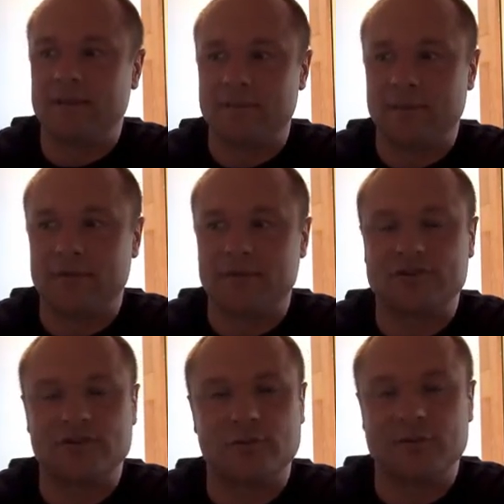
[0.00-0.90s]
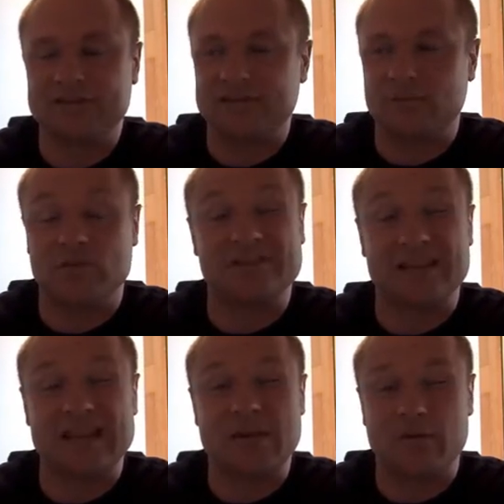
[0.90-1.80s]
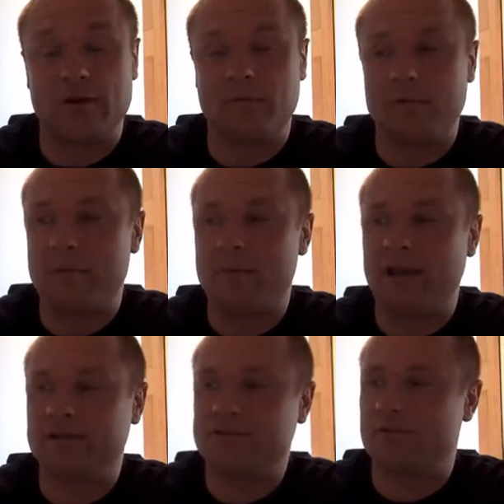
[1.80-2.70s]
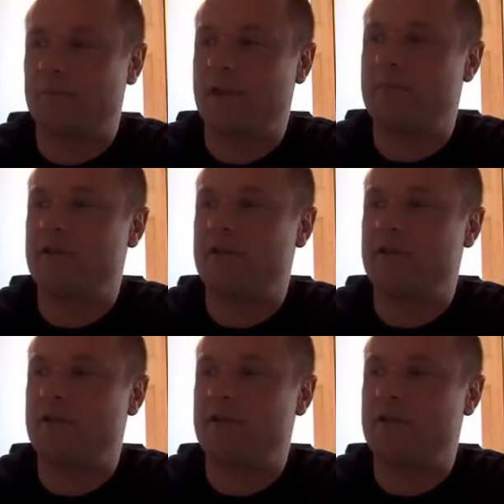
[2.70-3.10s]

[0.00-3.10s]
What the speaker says: maybe you assume it's what's in equilibrium and balance, or maybe